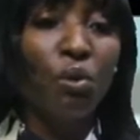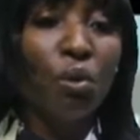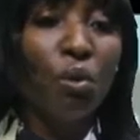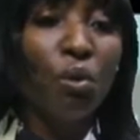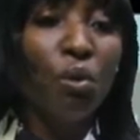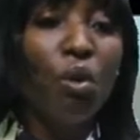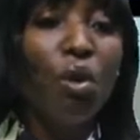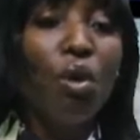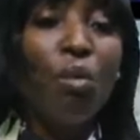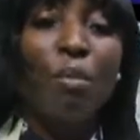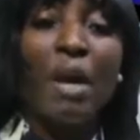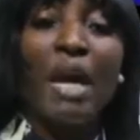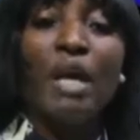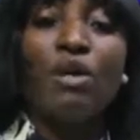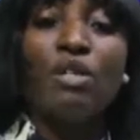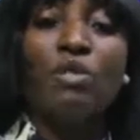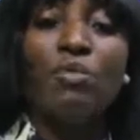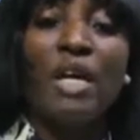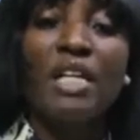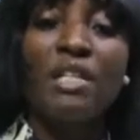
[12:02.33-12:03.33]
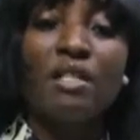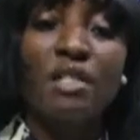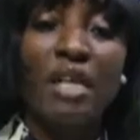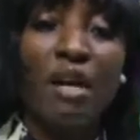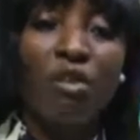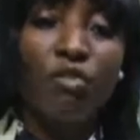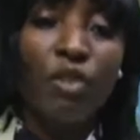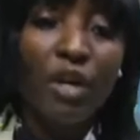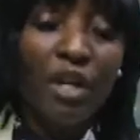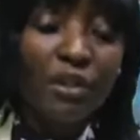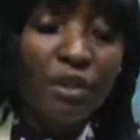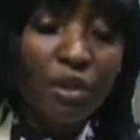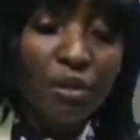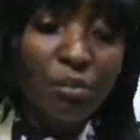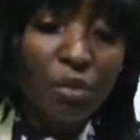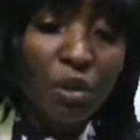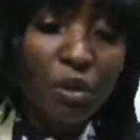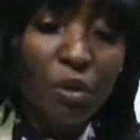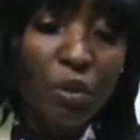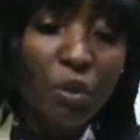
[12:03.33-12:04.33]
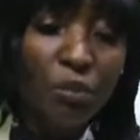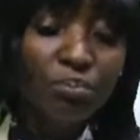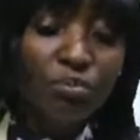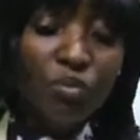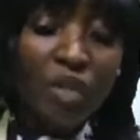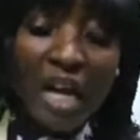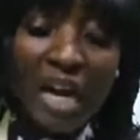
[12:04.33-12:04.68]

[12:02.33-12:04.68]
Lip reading: Oh. My husband is avoiding me. Oh.